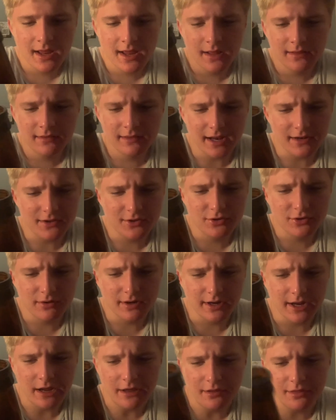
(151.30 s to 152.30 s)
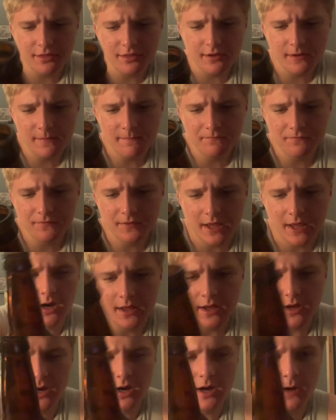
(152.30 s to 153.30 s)
Not too unhealthy.
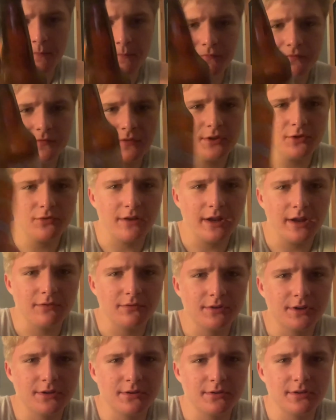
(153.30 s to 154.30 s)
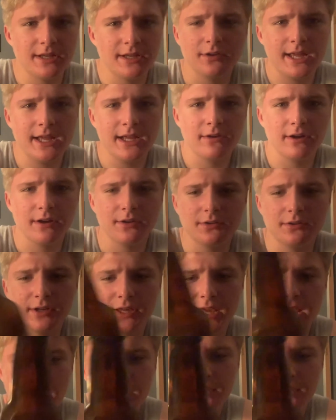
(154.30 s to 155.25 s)
Great little can